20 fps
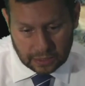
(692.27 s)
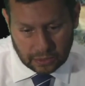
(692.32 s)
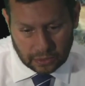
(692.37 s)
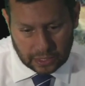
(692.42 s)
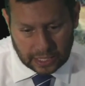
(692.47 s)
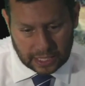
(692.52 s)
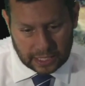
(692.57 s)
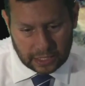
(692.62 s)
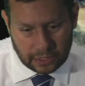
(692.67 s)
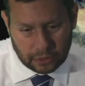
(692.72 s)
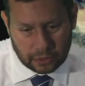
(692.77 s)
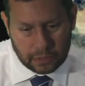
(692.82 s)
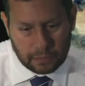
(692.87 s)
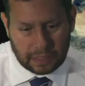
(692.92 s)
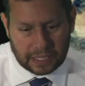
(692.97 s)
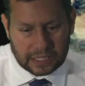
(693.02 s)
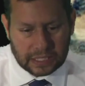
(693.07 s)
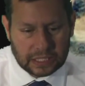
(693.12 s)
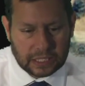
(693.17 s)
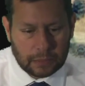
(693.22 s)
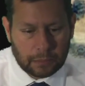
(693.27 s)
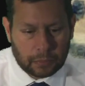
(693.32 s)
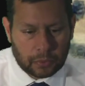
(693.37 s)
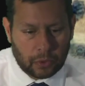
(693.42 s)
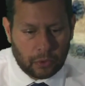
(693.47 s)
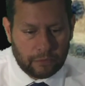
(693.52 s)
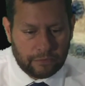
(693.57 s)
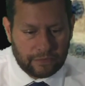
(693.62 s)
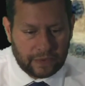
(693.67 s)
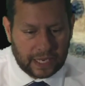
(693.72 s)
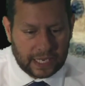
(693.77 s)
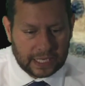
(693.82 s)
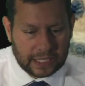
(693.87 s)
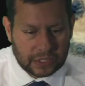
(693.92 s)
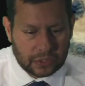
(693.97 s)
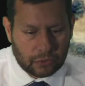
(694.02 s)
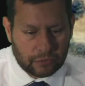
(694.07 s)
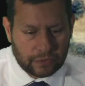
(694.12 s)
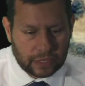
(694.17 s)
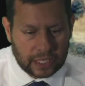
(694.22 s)
Okay, here you might see
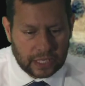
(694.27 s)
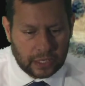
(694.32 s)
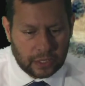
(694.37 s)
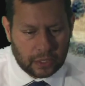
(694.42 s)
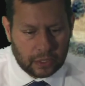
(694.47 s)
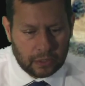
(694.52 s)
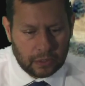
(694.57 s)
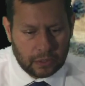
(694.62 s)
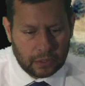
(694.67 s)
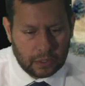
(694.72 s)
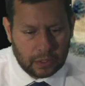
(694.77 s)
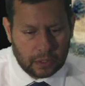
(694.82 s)
prophase over here.